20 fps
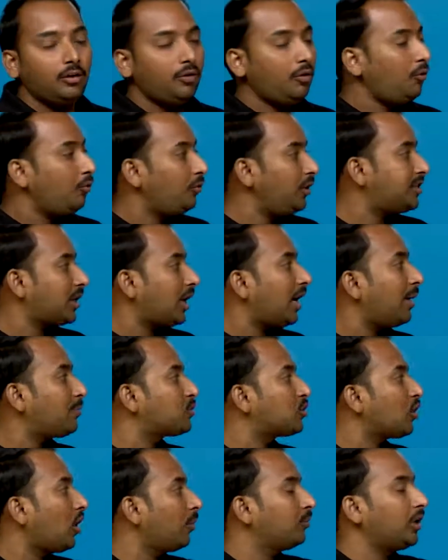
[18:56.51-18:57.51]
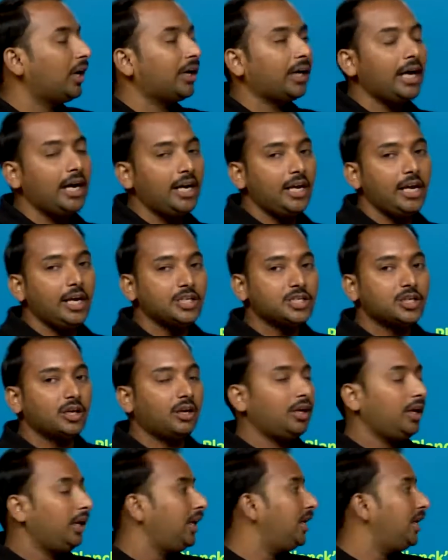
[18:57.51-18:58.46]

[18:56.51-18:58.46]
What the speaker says: which absorb the radiation